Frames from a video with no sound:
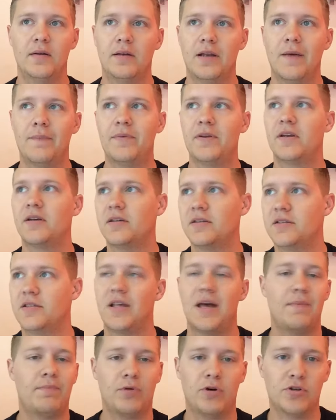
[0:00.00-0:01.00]
not because
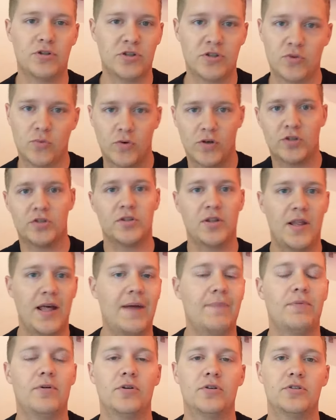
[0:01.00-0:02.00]
that person's worse than
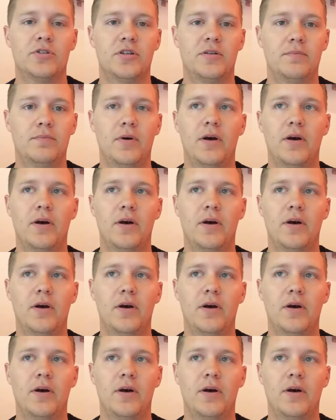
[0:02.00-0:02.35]
that person,